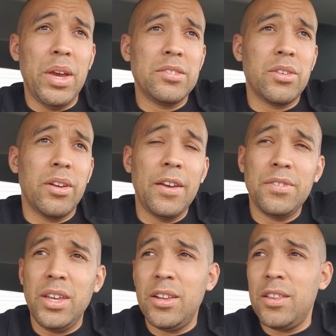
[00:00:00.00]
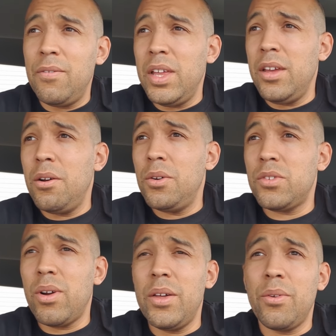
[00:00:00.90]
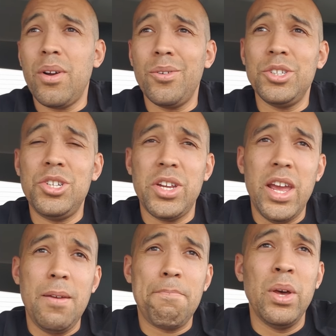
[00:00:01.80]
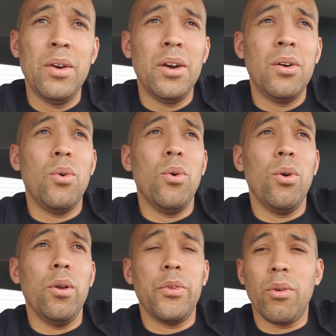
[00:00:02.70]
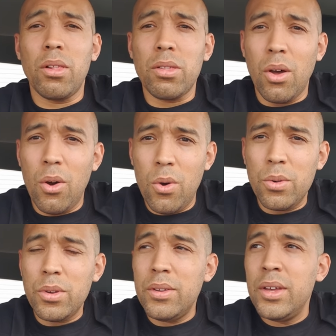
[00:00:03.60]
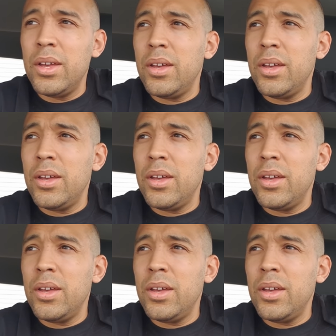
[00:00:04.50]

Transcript: based on I've seen in the videos, they're either out of shape or they're alone.